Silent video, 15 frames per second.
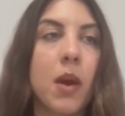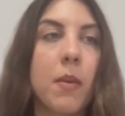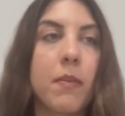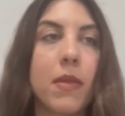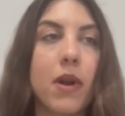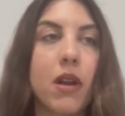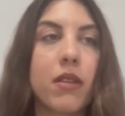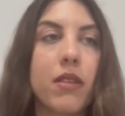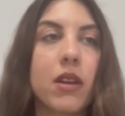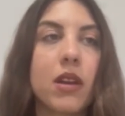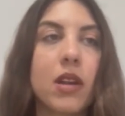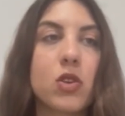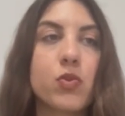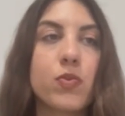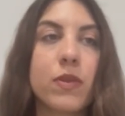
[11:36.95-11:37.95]
Martha
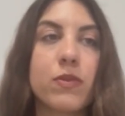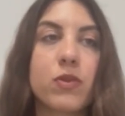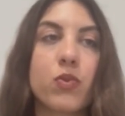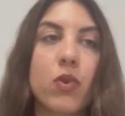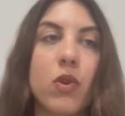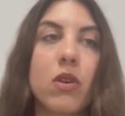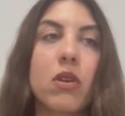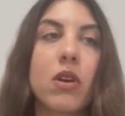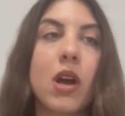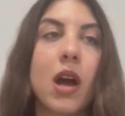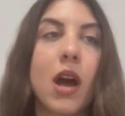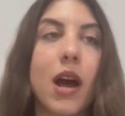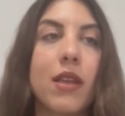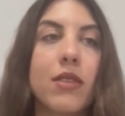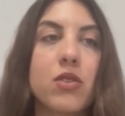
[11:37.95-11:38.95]
Nussbaum's work
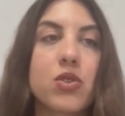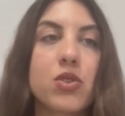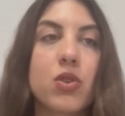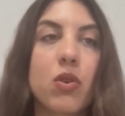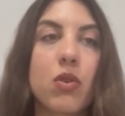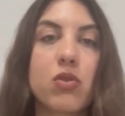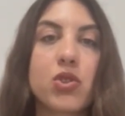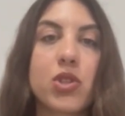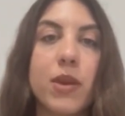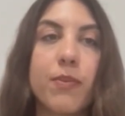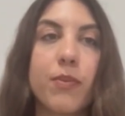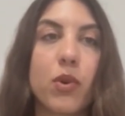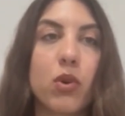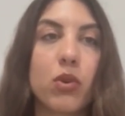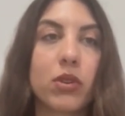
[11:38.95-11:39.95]
underscores the
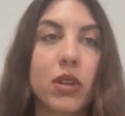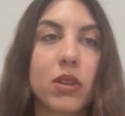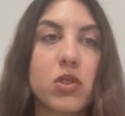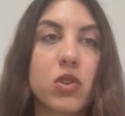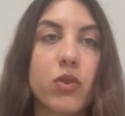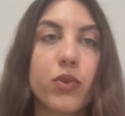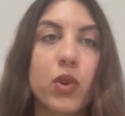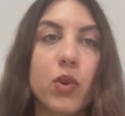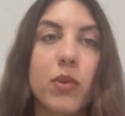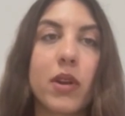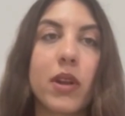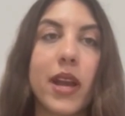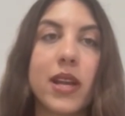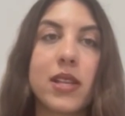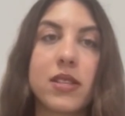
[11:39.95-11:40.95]
importance of human
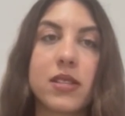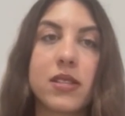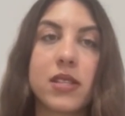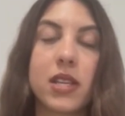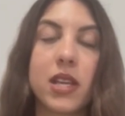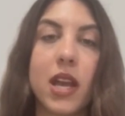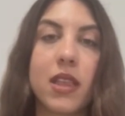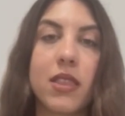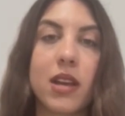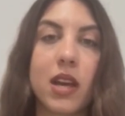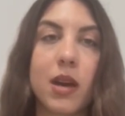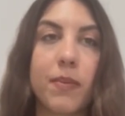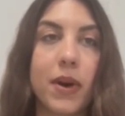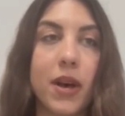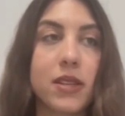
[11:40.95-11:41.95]
agency and the
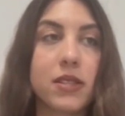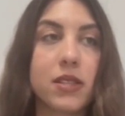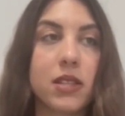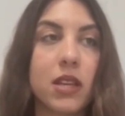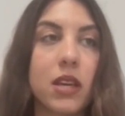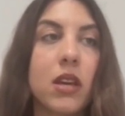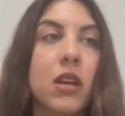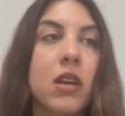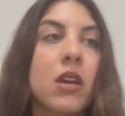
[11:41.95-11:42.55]
capacity